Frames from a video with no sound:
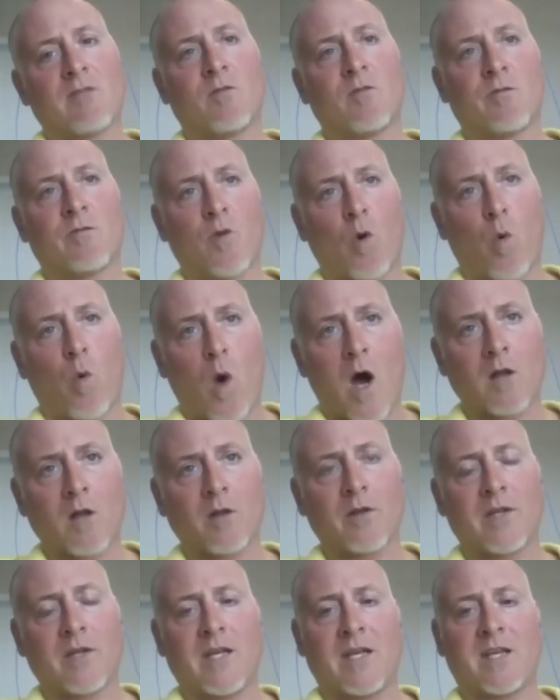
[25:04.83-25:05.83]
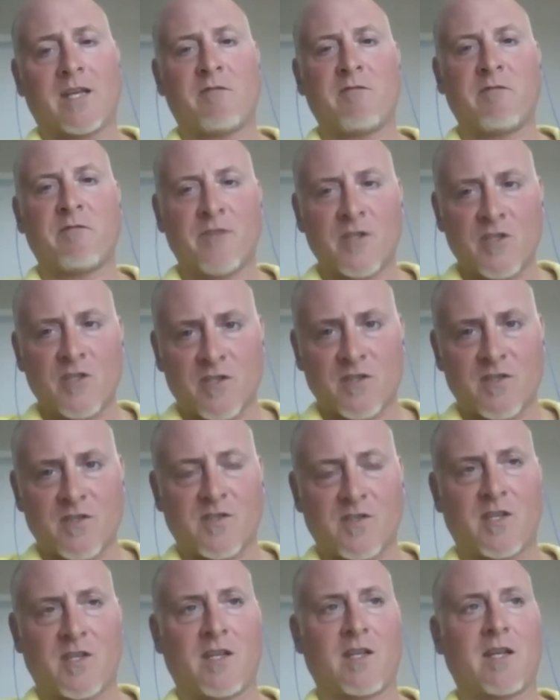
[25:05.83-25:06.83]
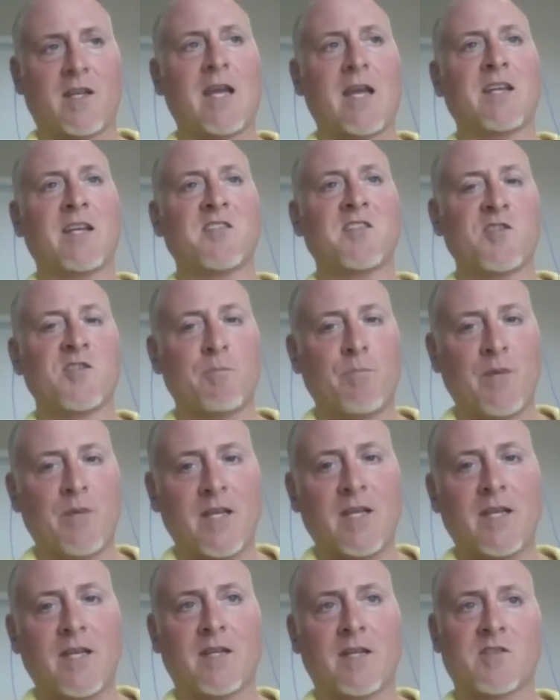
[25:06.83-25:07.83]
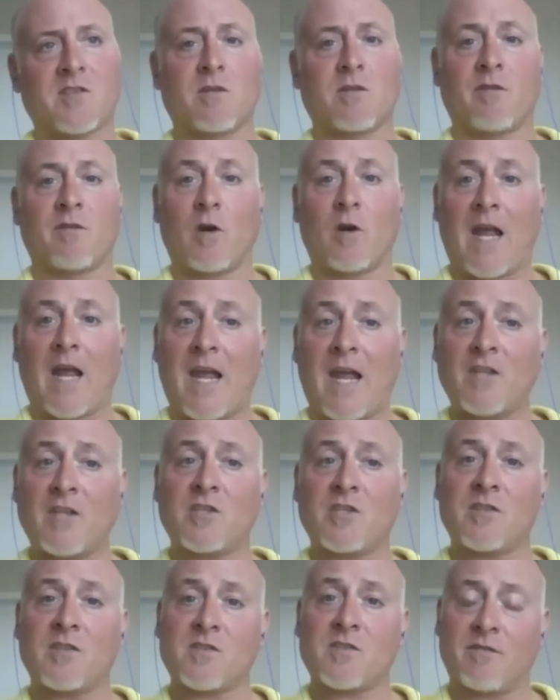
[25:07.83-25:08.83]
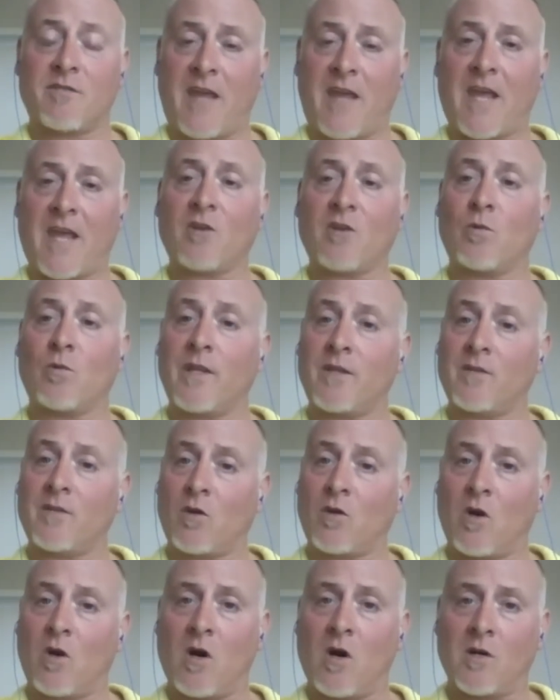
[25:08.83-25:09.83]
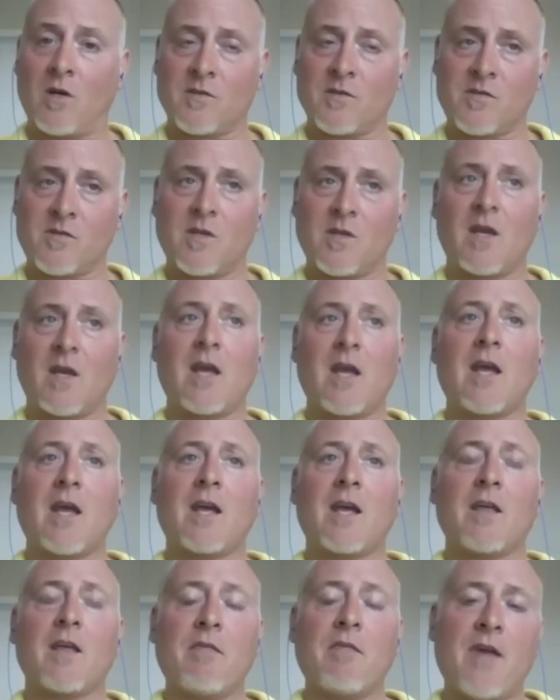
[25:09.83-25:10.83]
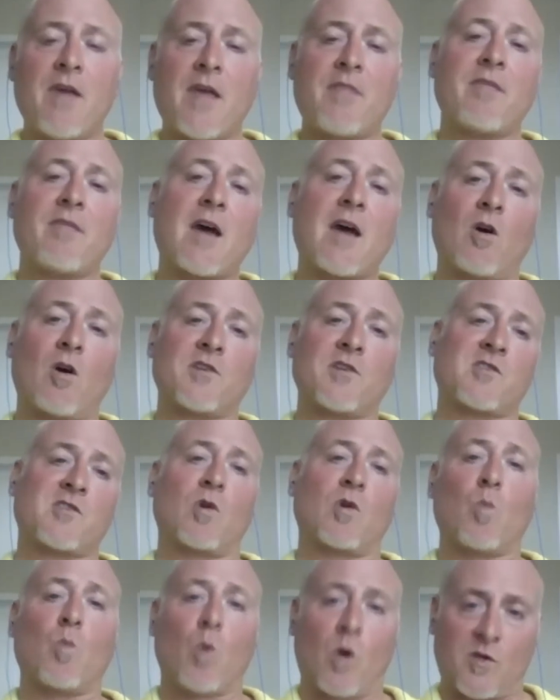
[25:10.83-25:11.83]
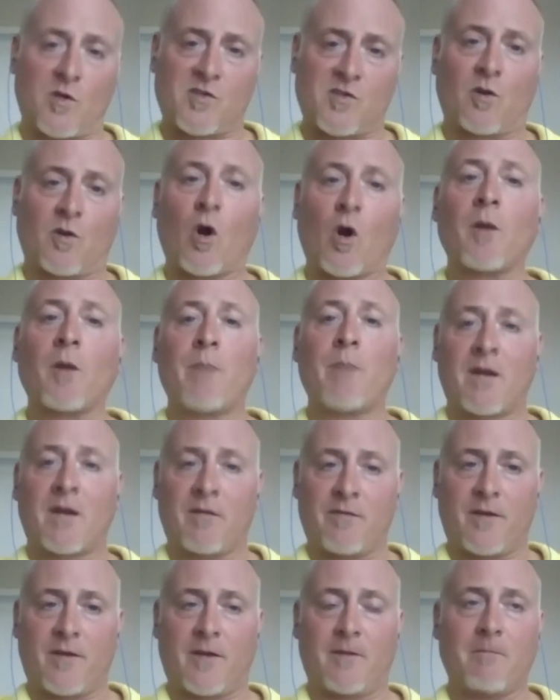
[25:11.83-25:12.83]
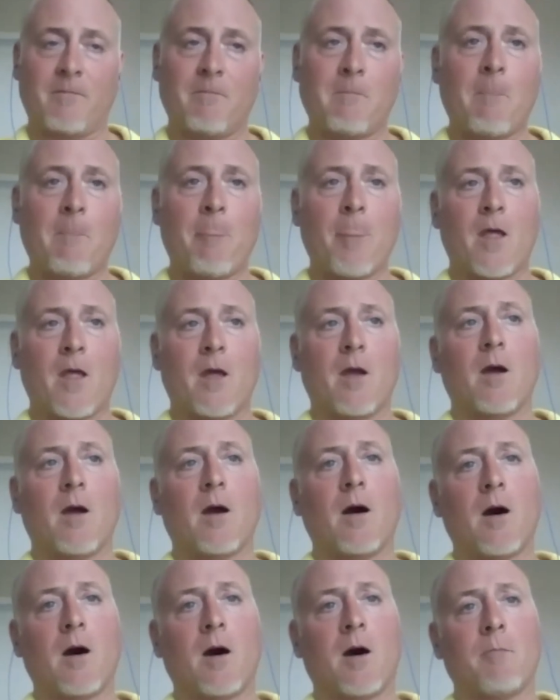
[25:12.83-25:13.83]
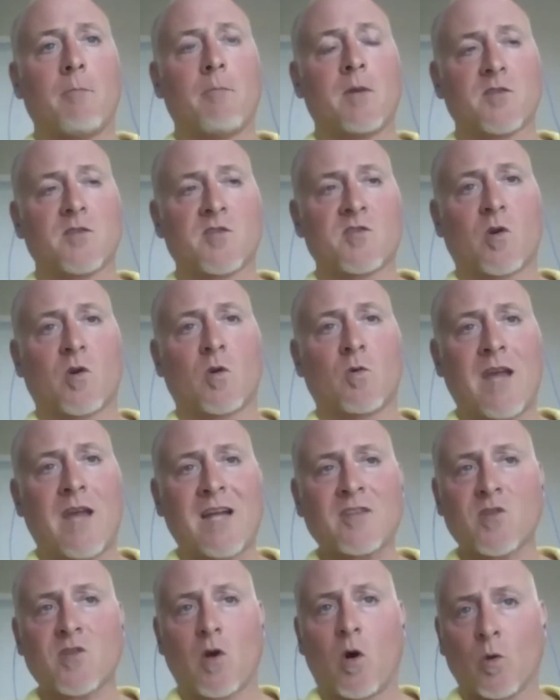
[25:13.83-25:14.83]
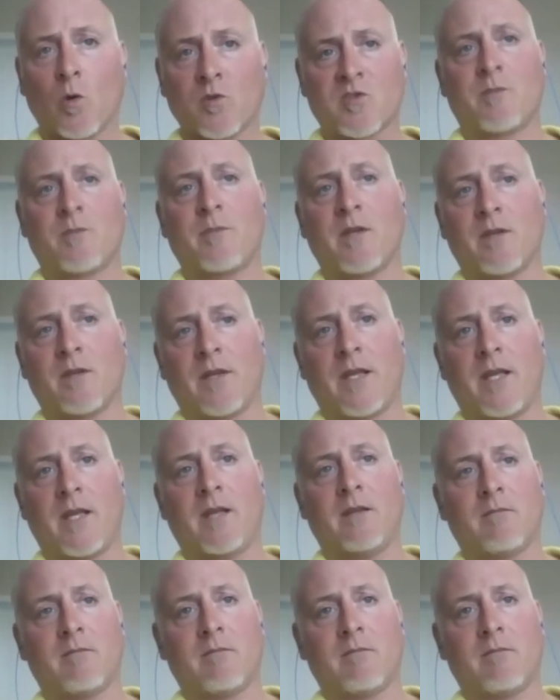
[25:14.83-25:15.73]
of quality and efficiency and expedience of our agents of handling the calls, then that also works on our benefit. So that's ultimately,